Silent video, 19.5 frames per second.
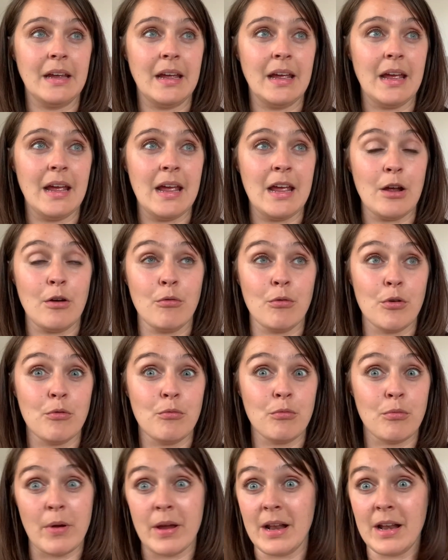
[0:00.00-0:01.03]
It grew
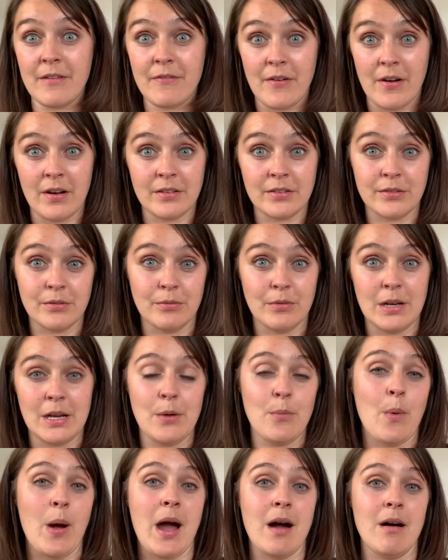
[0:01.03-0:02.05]
really fast and really
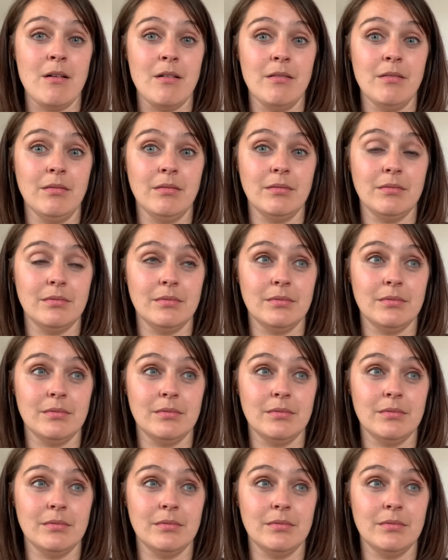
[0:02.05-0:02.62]
well,